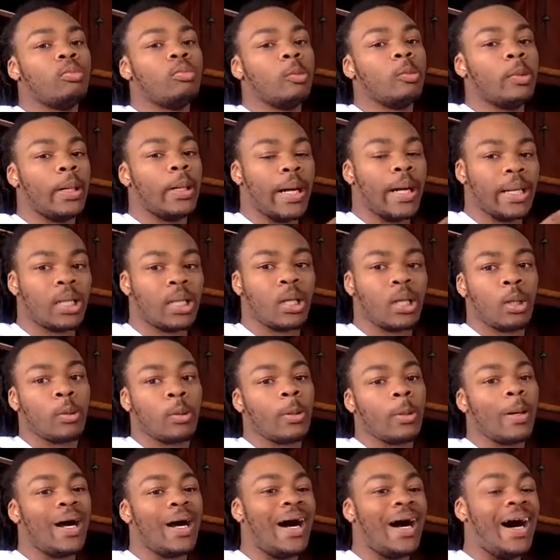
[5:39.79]
what I
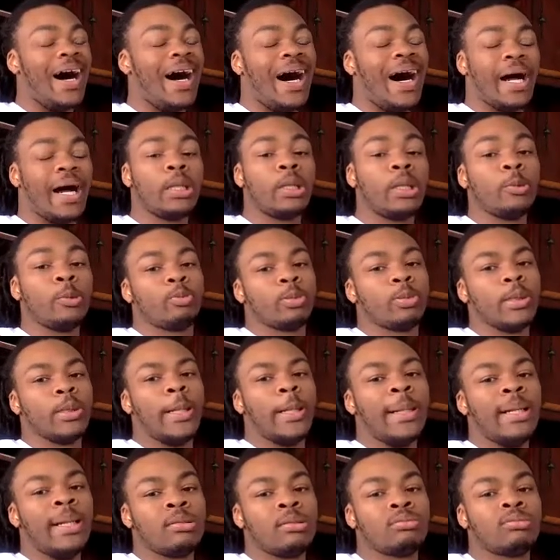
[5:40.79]
do
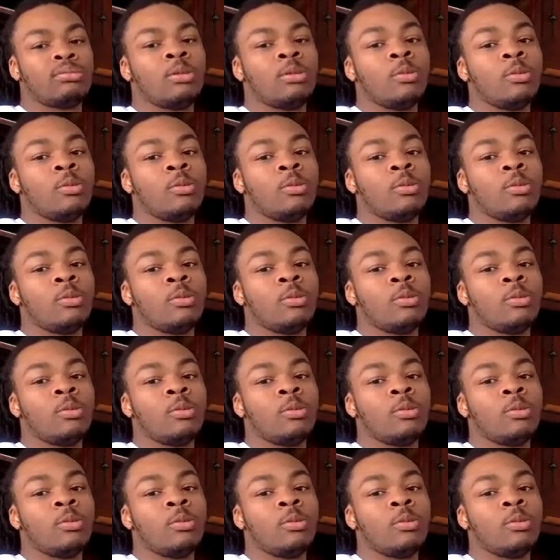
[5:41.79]
plays,